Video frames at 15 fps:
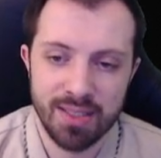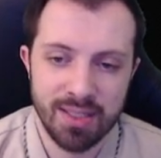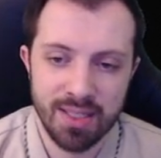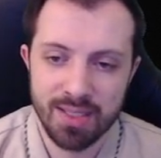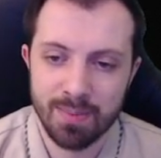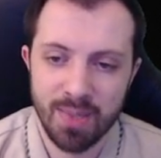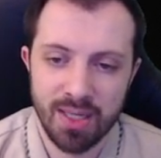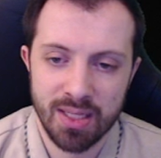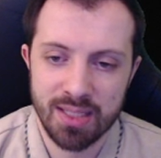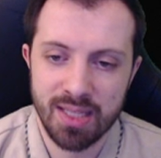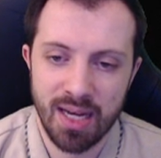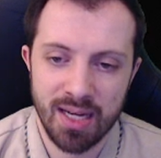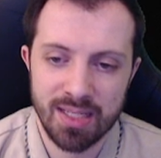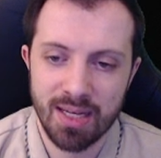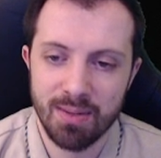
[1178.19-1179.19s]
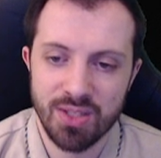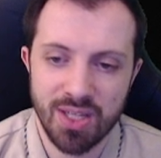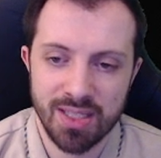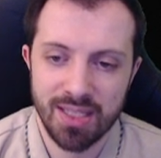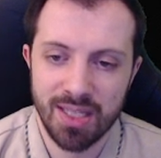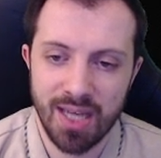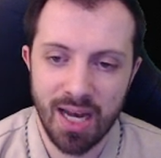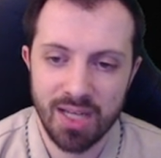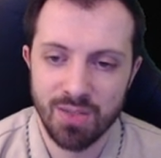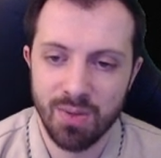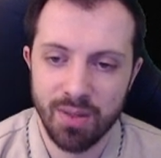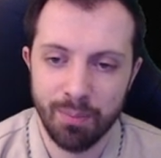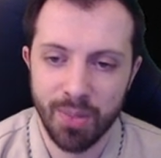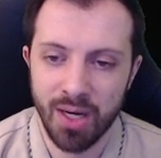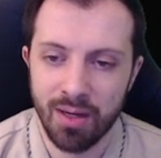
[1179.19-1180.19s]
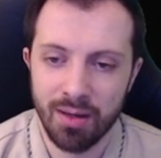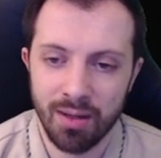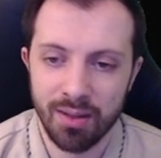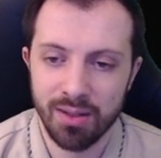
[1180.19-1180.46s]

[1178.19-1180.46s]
this because anytime he tries to catch you with a Bard ult,